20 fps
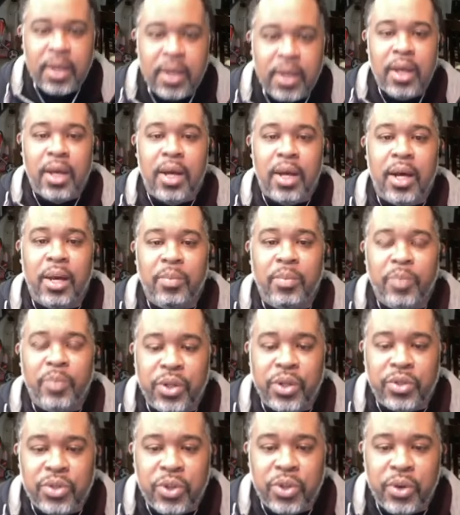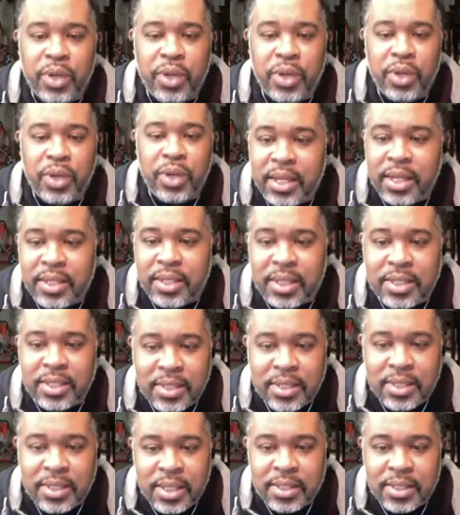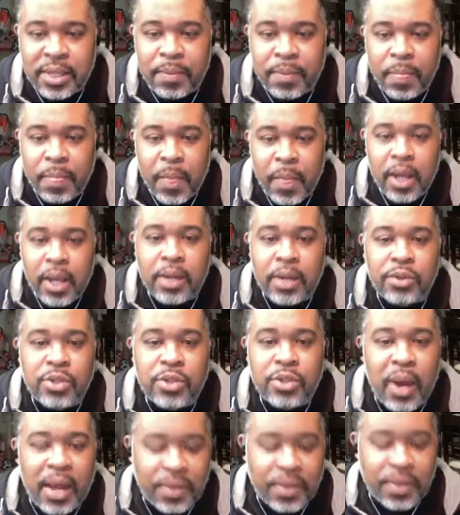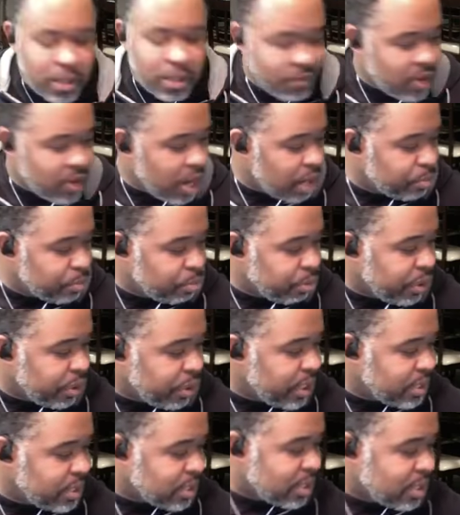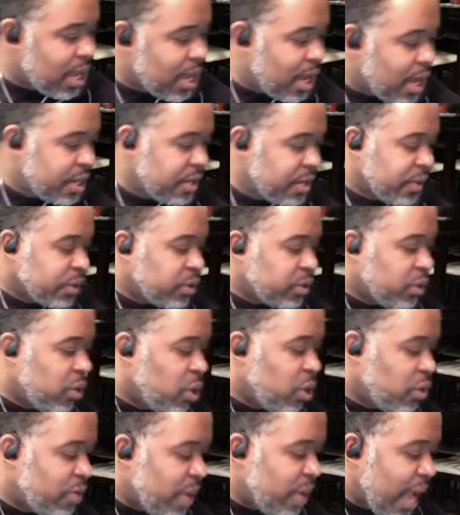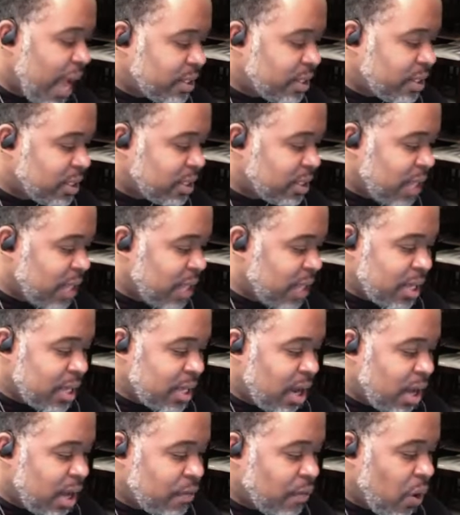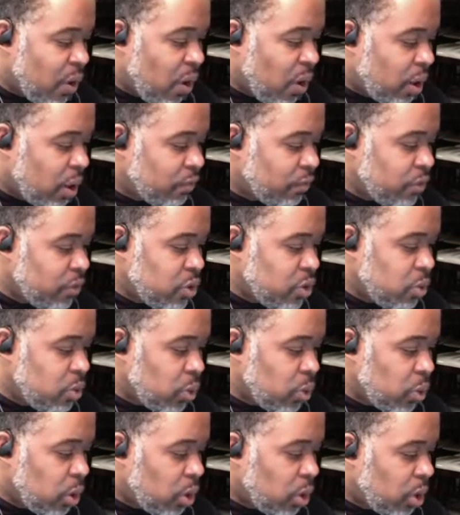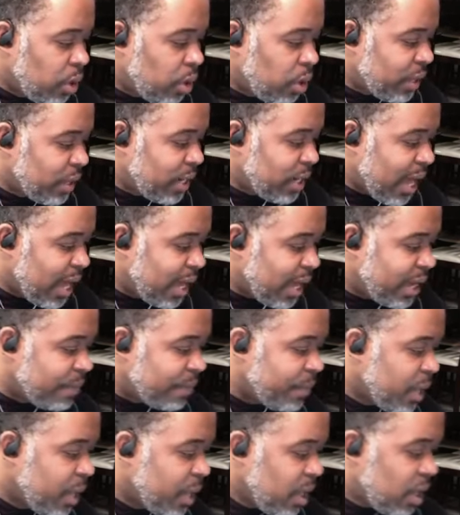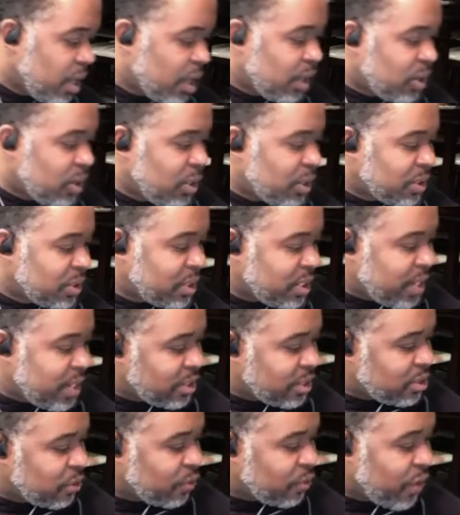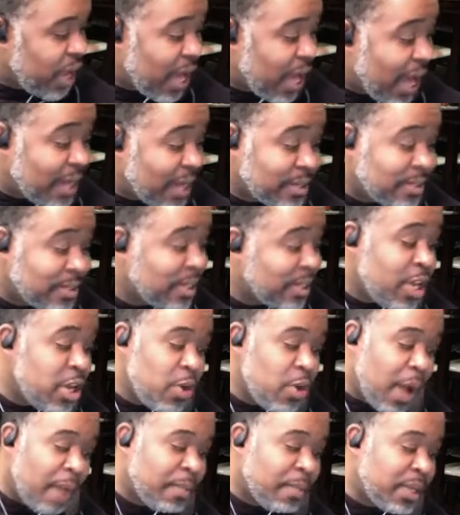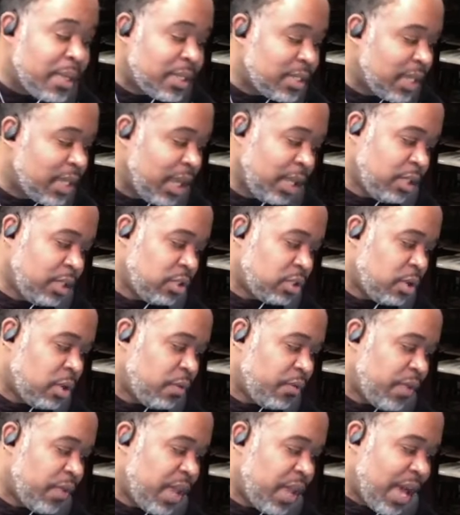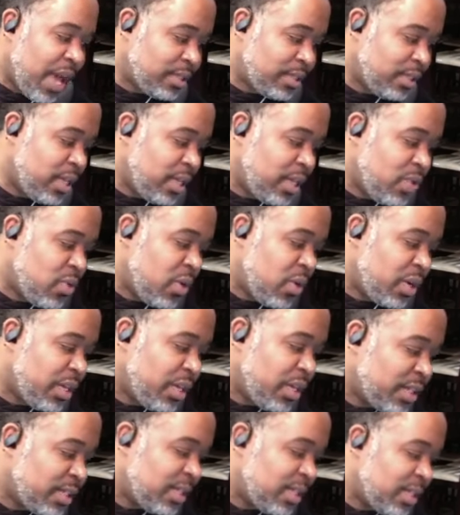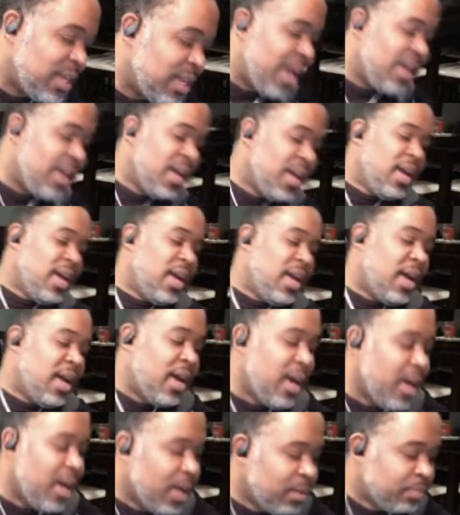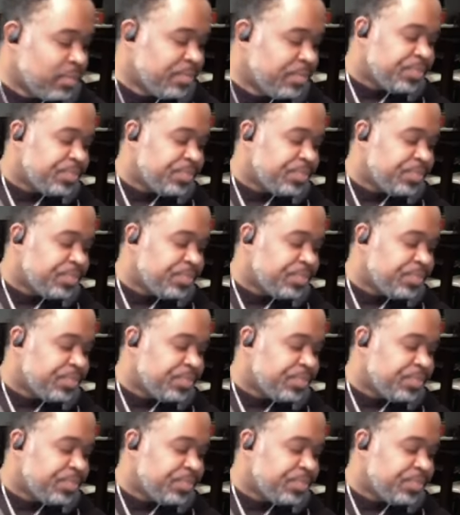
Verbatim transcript: um, and certainly in this season. And so I give God praise and honor and glory. I just thank God for all of you who are on the line uh, on tonight. Sophia, I see you. I've been seeing you, Sophia. I see you on here tonight. Um,